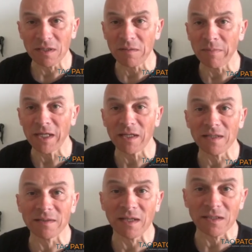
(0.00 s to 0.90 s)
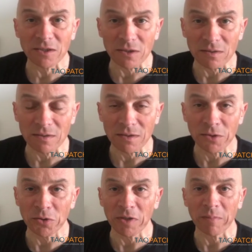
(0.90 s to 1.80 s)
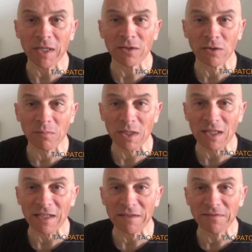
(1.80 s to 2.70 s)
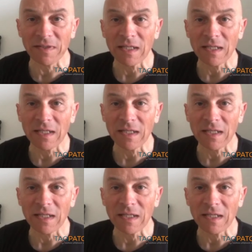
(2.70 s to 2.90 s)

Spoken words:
in my attention during my normal life,